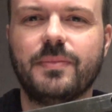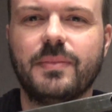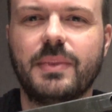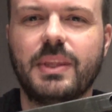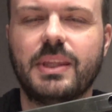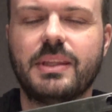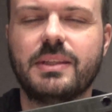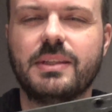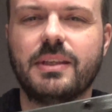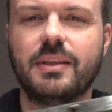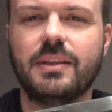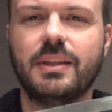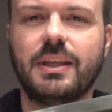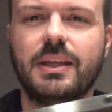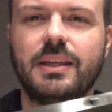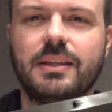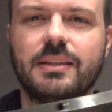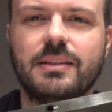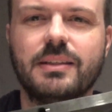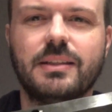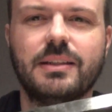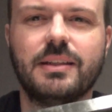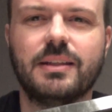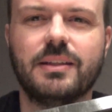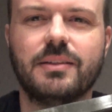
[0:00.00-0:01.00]
So
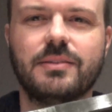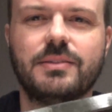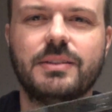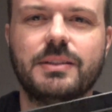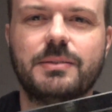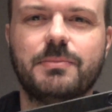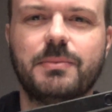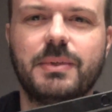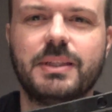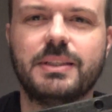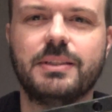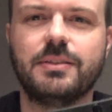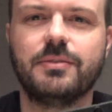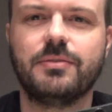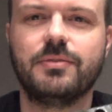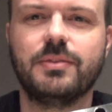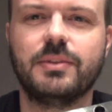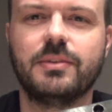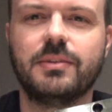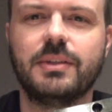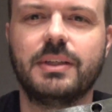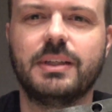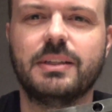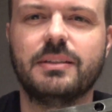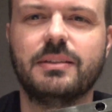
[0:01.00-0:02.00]
that, just makes you
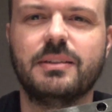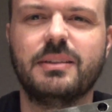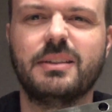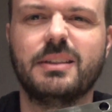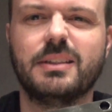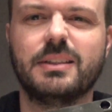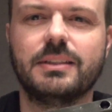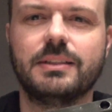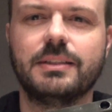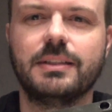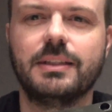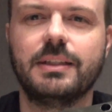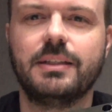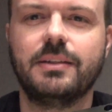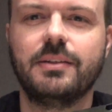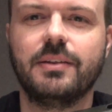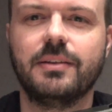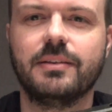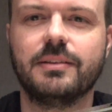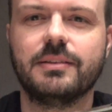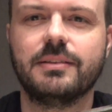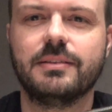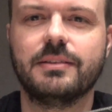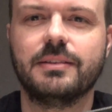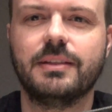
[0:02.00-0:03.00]
feel like, they're not
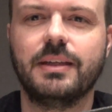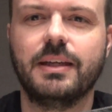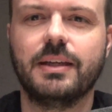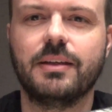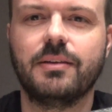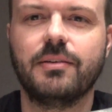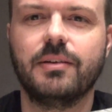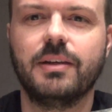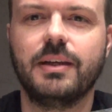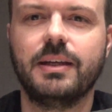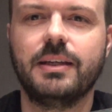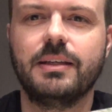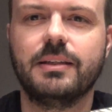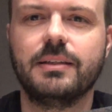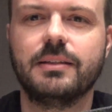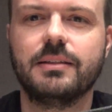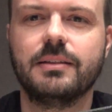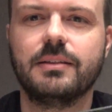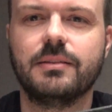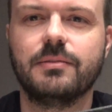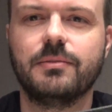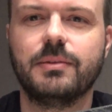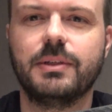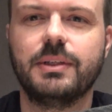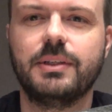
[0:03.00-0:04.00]
that great
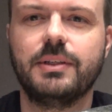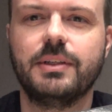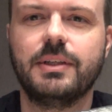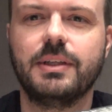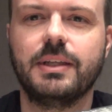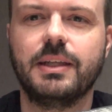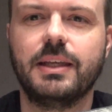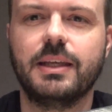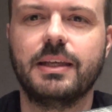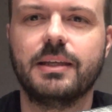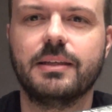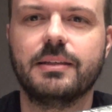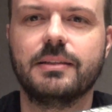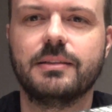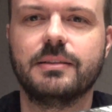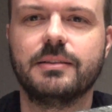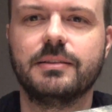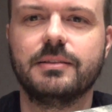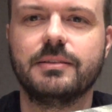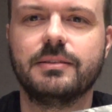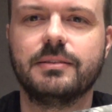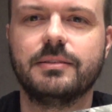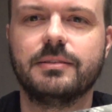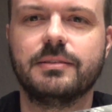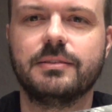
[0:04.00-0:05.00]
when you can get
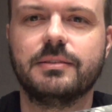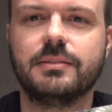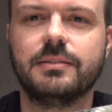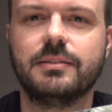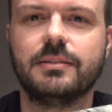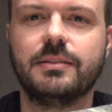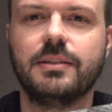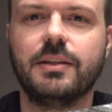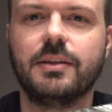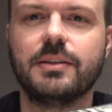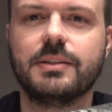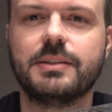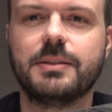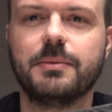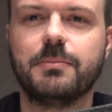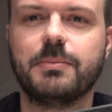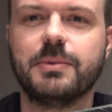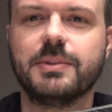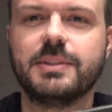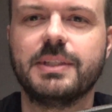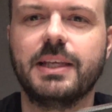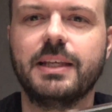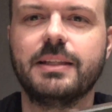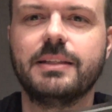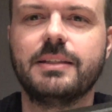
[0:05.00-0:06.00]
nicer
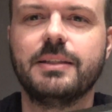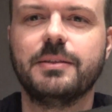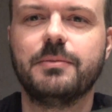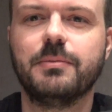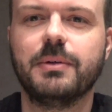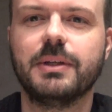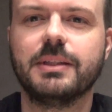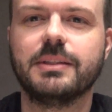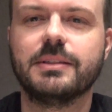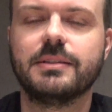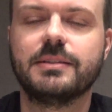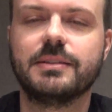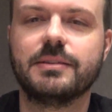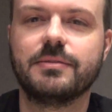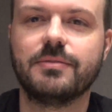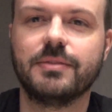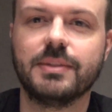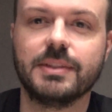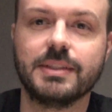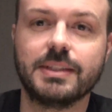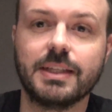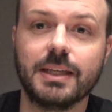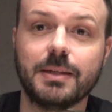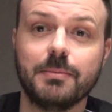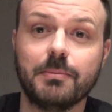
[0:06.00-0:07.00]
presented ones for the
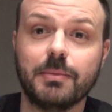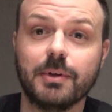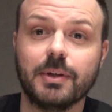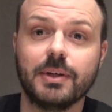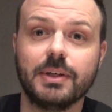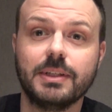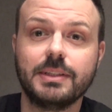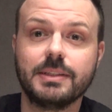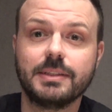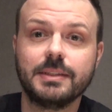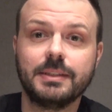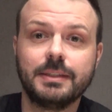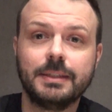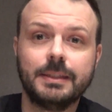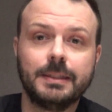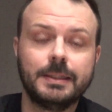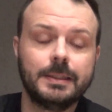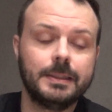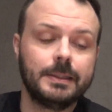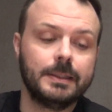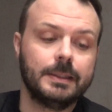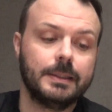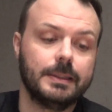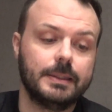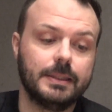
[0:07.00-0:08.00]
same price.
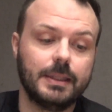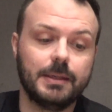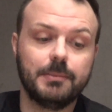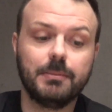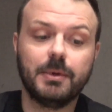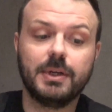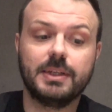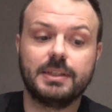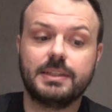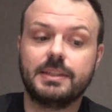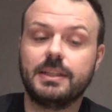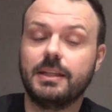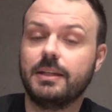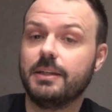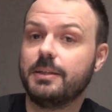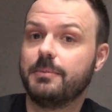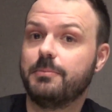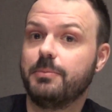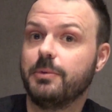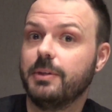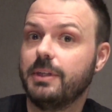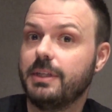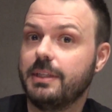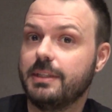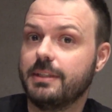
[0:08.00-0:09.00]
They might slide
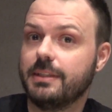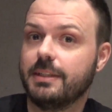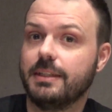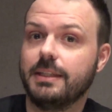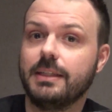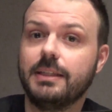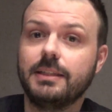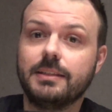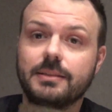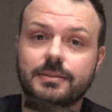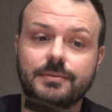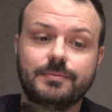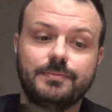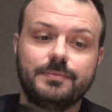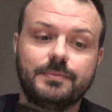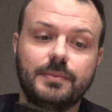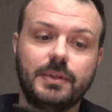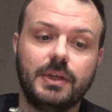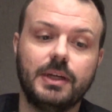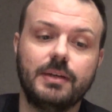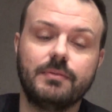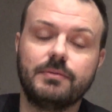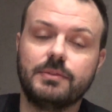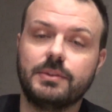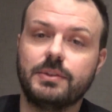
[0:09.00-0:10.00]
brilliantly.
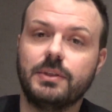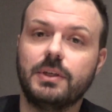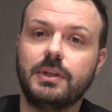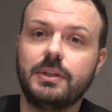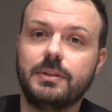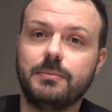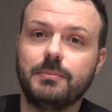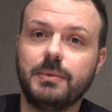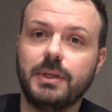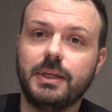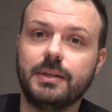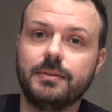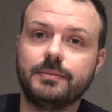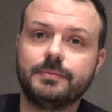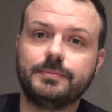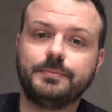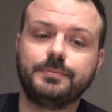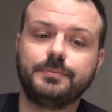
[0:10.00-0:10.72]
I haven't tried them yet.